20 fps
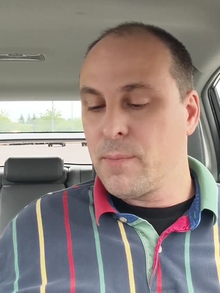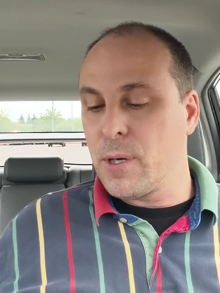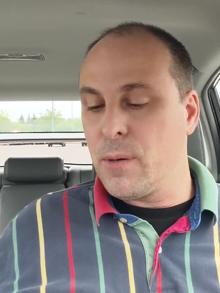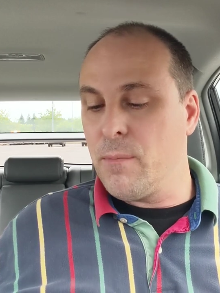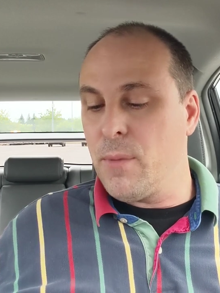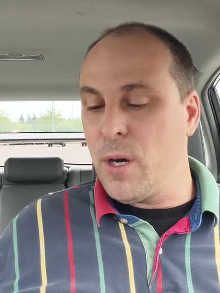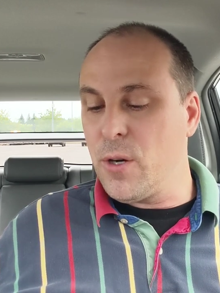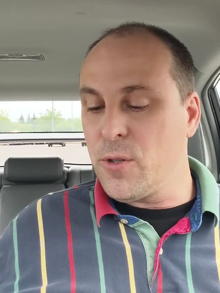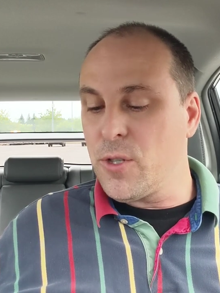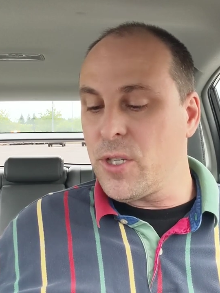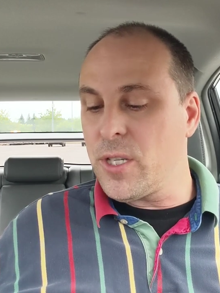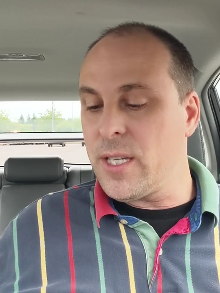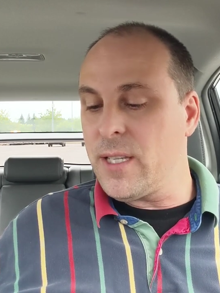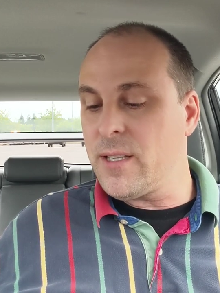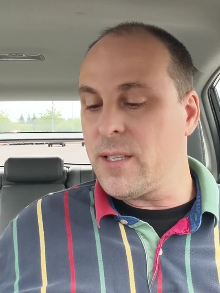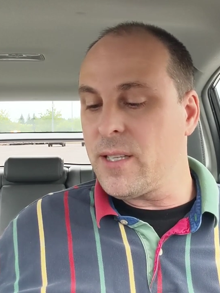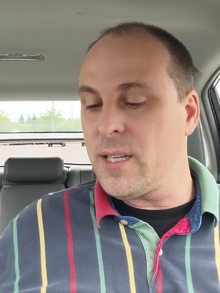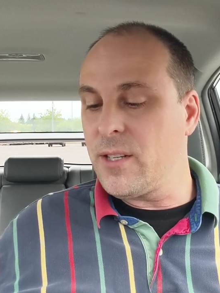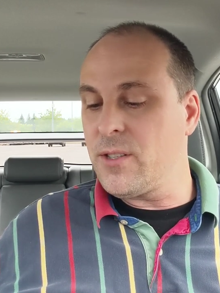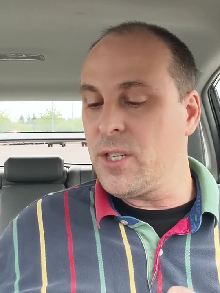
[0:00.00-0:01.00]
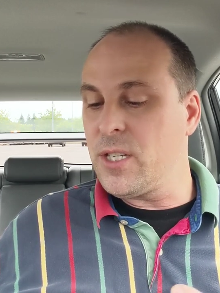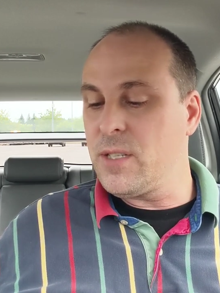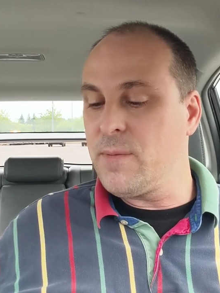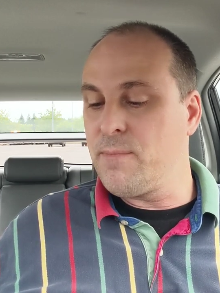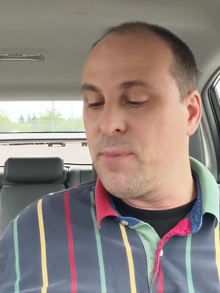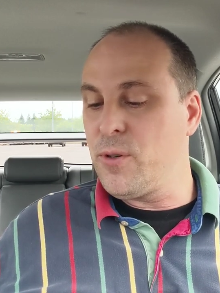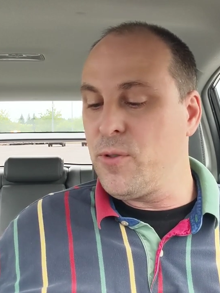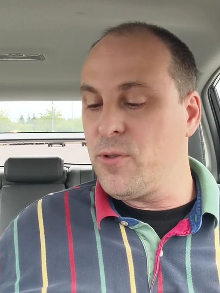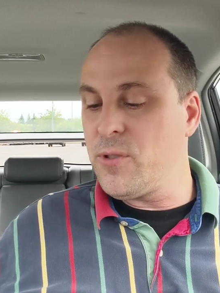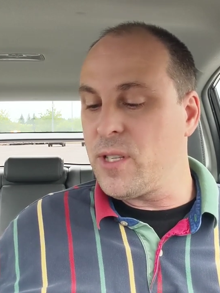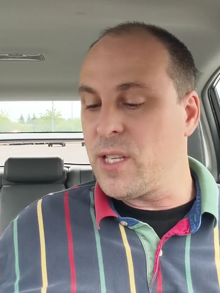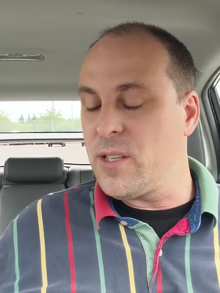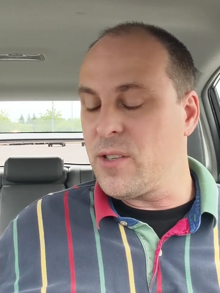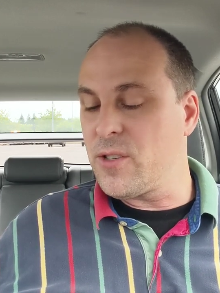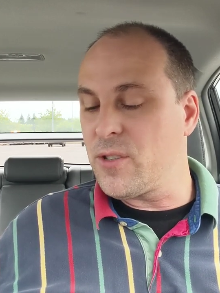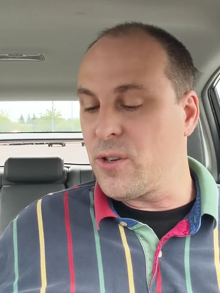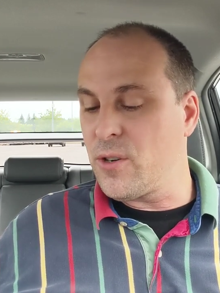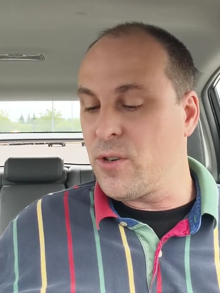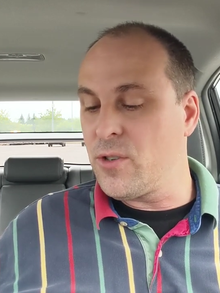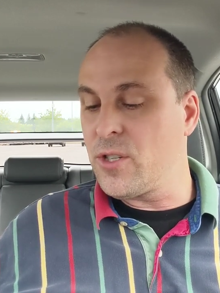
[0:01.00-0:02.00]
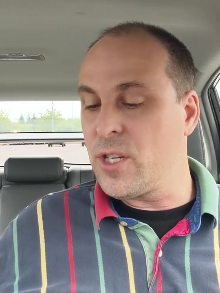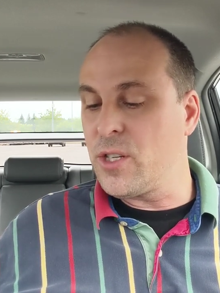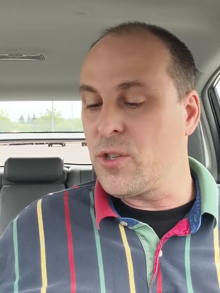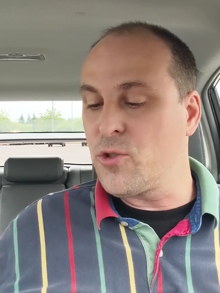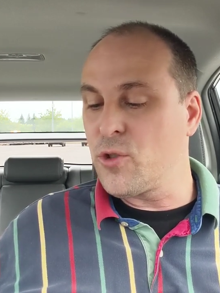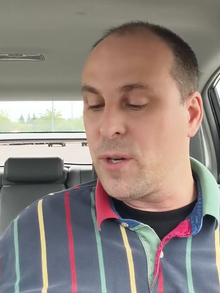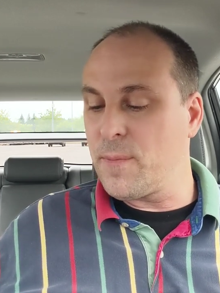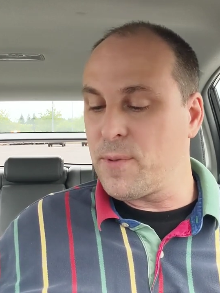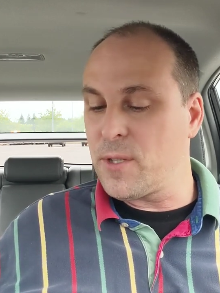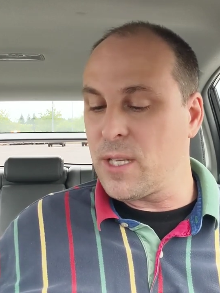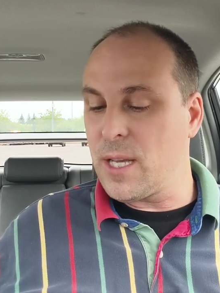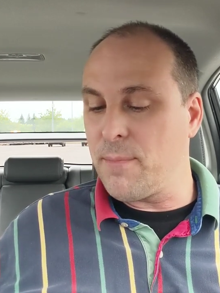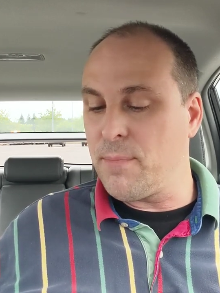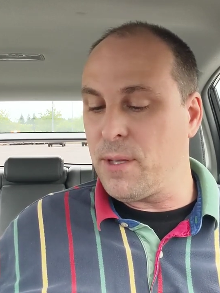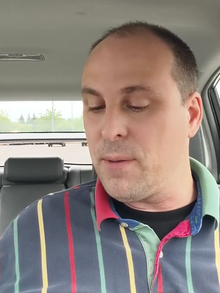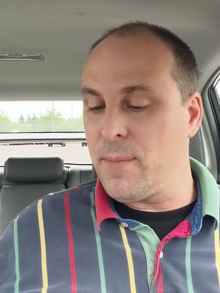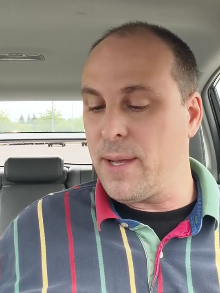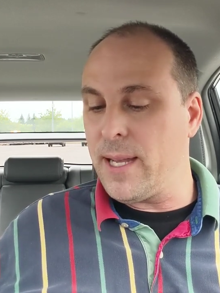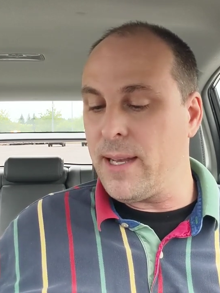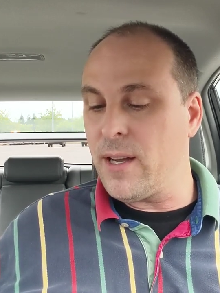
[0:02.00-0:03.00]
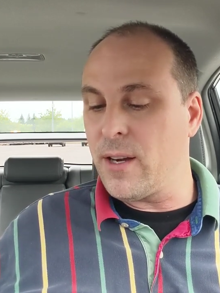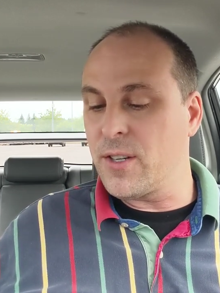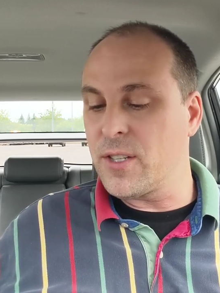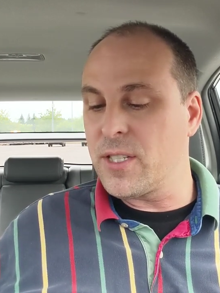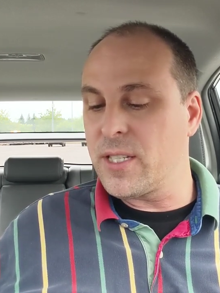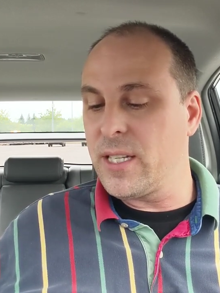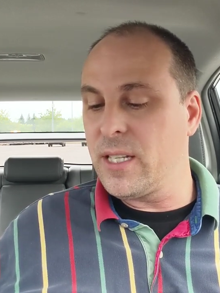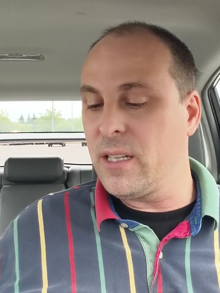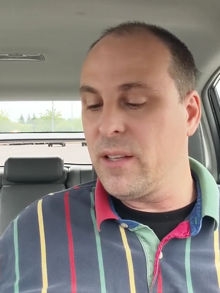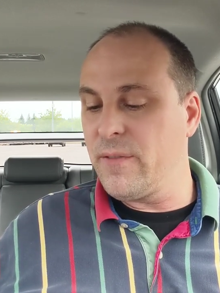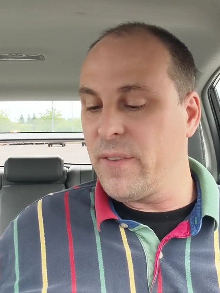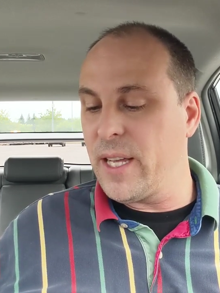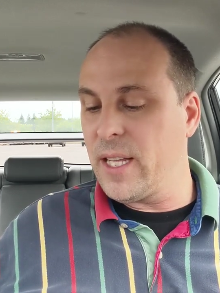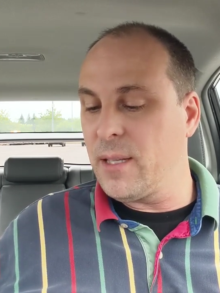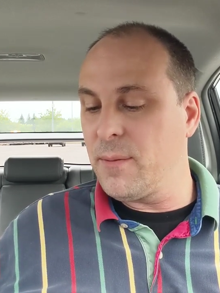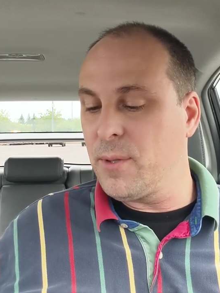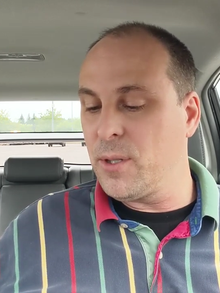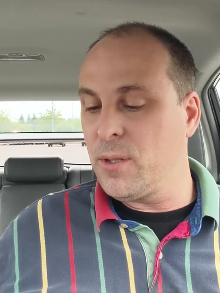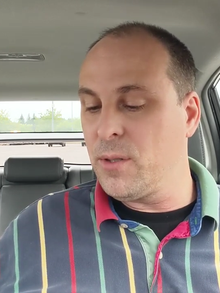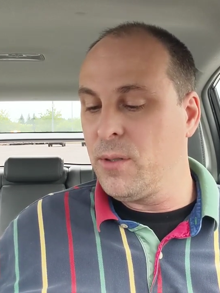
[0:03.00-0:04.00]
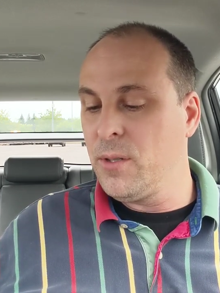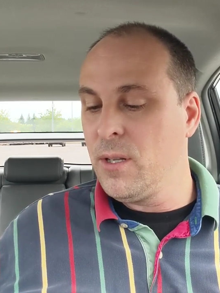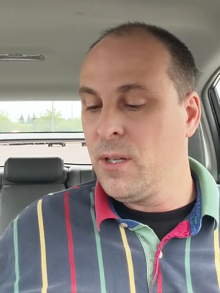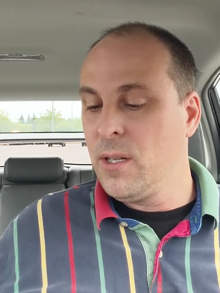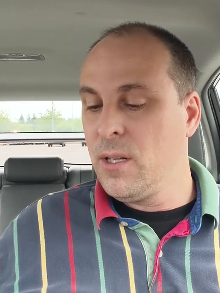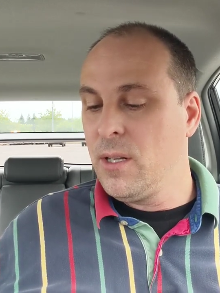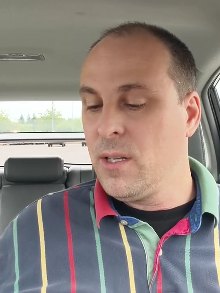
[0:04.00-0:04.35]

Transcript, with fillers: Promotions such as Boost and Surge and Trip Supplement are still available